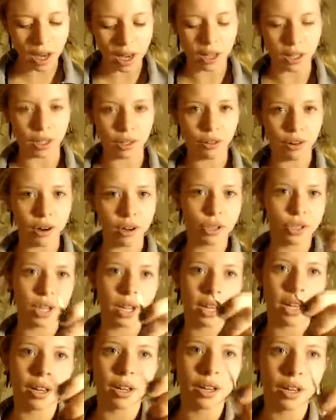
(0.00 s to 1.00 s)
and a
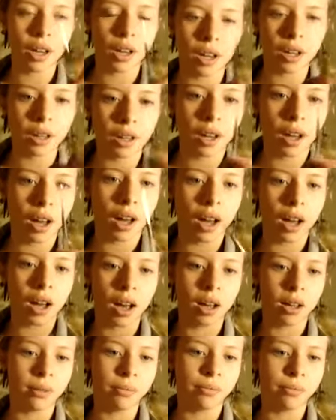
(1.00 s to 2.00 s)
crochet hook.
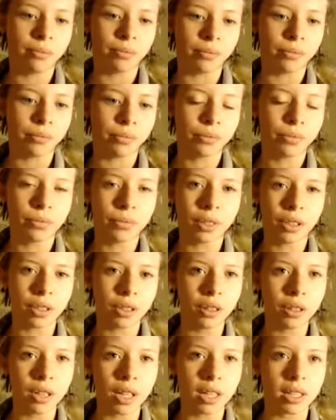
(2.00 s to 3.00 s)

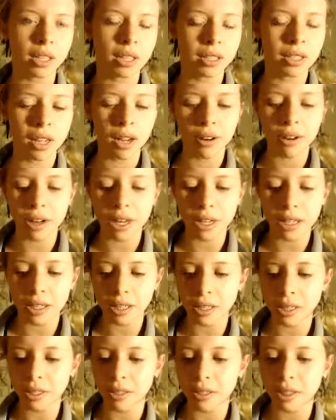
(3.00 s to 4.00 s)
It's not necessary
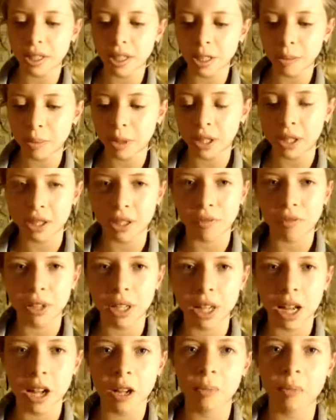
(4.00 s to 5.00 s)
to use this, but it just
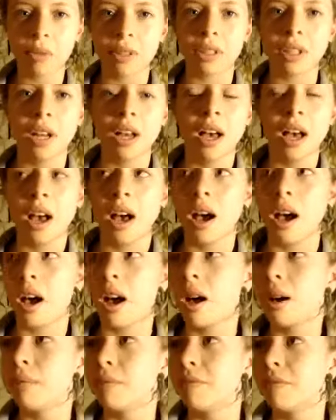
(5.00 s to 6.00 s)
really helps,
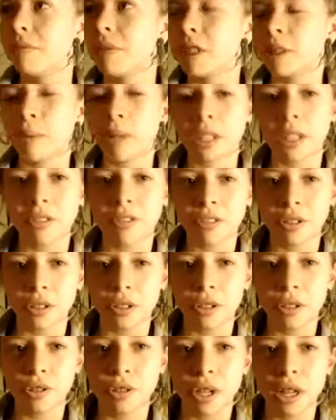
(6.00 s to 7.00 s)
especially for
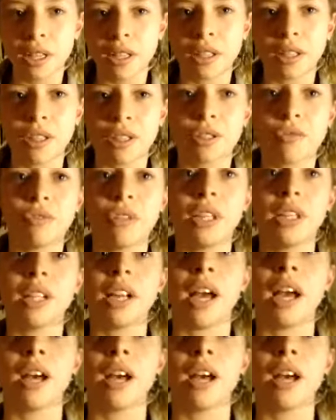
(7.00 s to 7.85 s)
new dreads. It just really